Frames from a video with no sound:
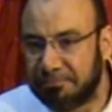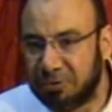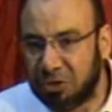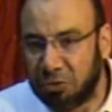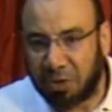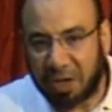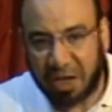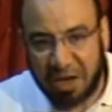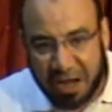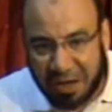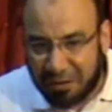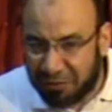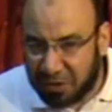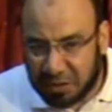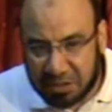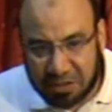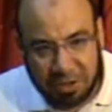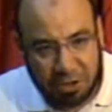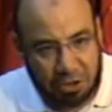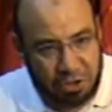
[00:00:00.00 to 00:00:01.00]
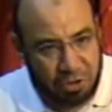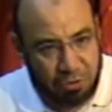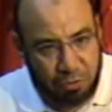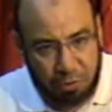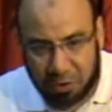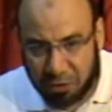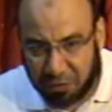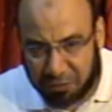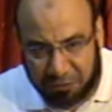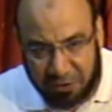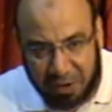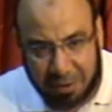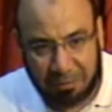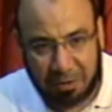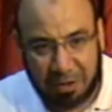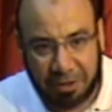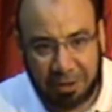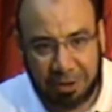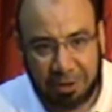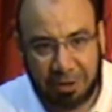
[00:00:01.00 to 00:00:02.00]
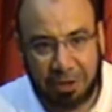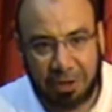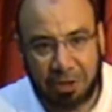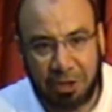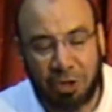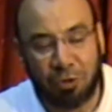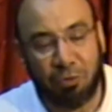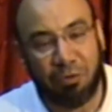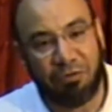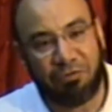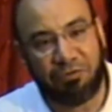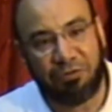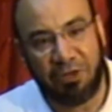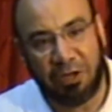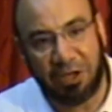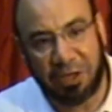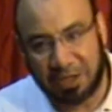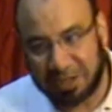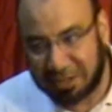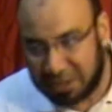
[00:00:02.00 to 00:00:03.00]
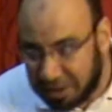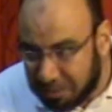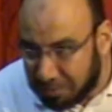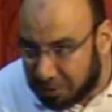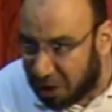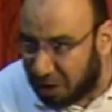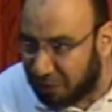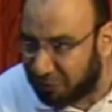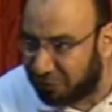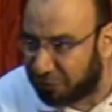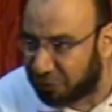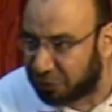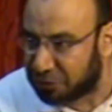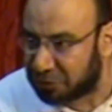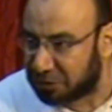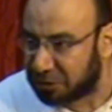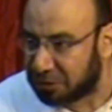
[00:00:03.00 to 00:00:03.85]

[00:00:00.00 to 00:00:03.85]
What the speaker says: You can have that session with your family. You will feel the same comfort.